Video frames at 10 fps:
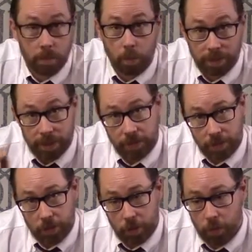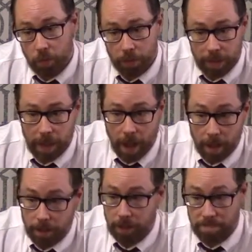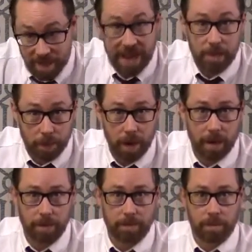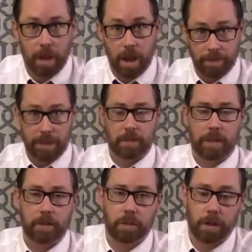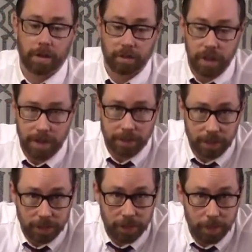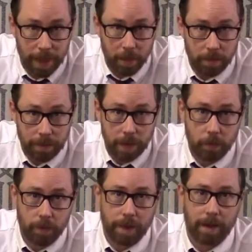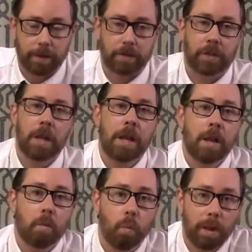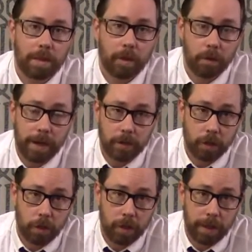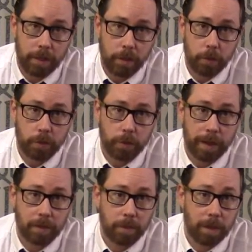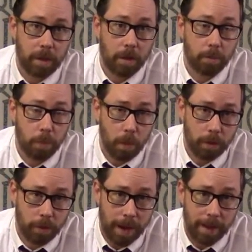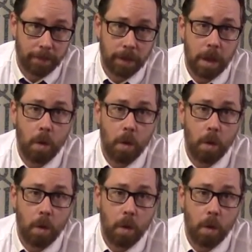Which gets us to the other main part of this Kickstarter. It's not just about NecroVirus. What the creators are looking to do is create something called Boardcraft,